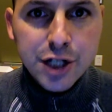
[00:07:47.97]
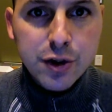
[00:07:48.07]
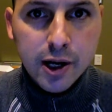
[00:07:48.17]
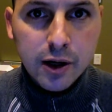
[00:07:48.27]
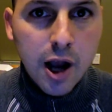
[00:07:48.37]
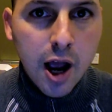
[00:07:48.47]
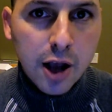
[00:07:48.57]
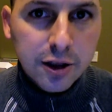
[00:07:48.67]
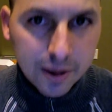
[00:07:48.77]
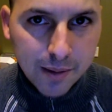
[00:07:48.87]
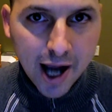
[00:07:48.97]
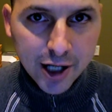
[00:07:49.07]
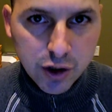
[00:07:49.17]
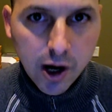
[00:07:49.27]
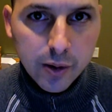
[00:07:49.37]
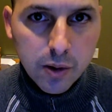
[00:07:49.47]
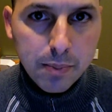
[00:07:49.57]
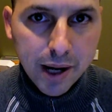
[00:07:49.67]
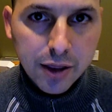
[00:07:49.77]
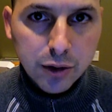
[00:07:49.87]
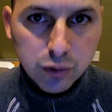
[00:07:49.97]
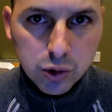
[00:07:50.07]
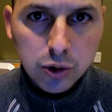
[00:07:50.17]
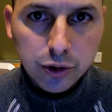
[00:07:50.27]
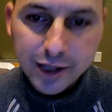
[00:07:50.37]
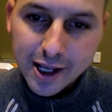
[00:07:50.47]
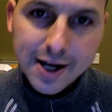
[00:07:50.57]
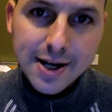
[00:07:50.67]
trader, I try to obey the rules.